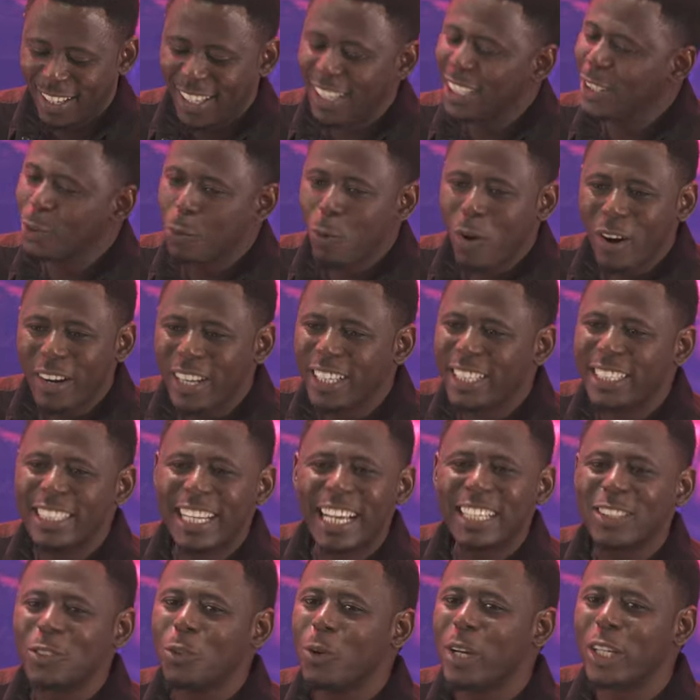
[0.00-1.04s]
Is worry.
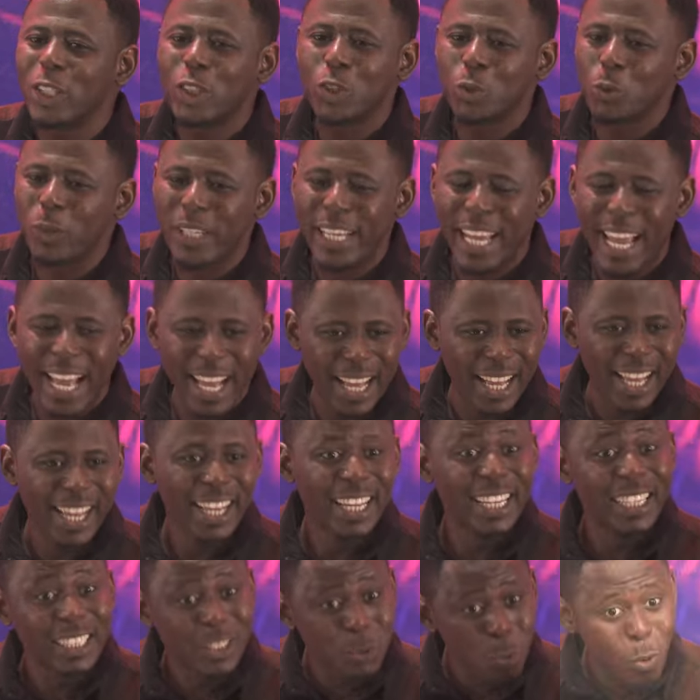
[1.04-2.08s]
There's no issue here.
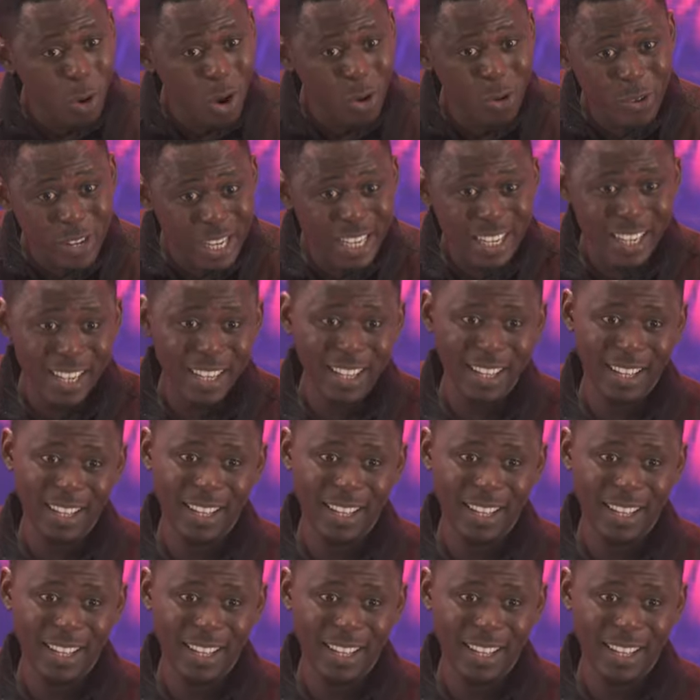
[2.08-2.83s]
Is worry.